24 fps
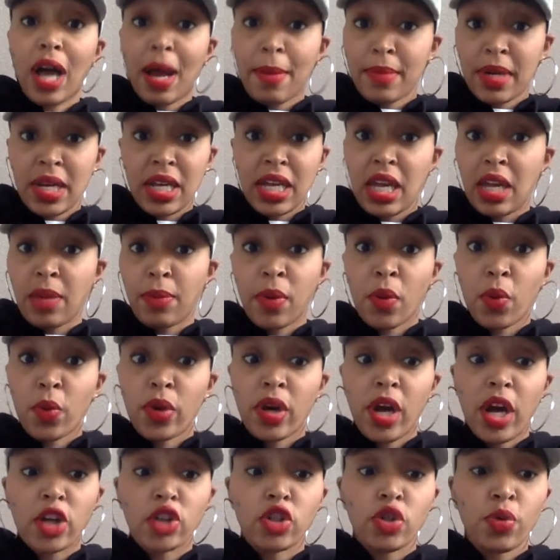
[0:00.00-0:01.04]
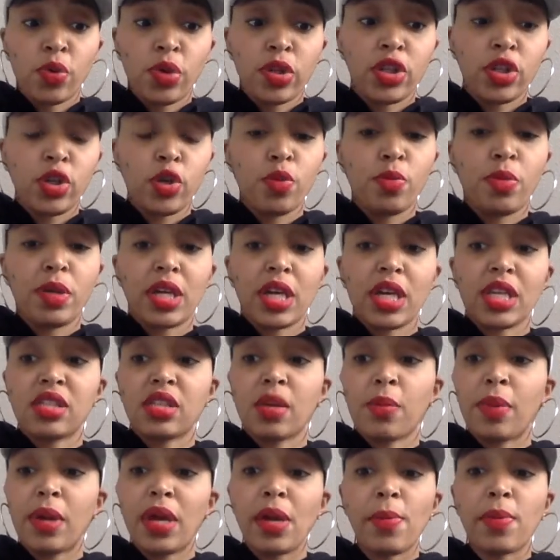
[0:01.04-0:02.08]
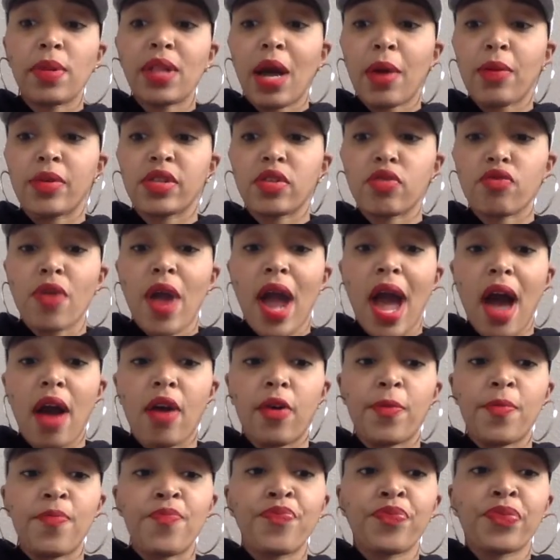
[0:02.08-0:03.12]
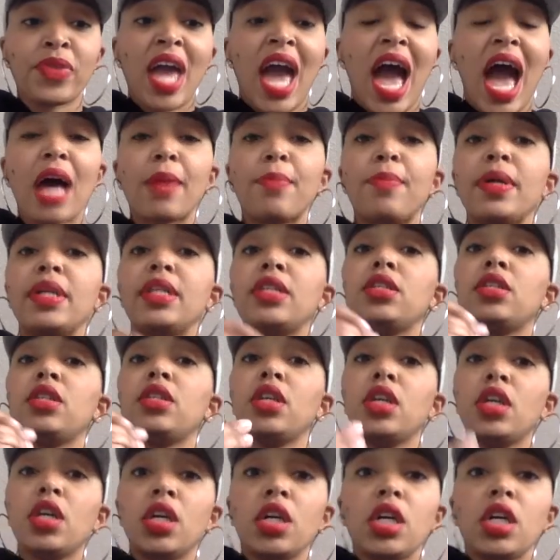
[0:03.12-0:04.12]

I'm going to keep it 100 with you because the people I was around had been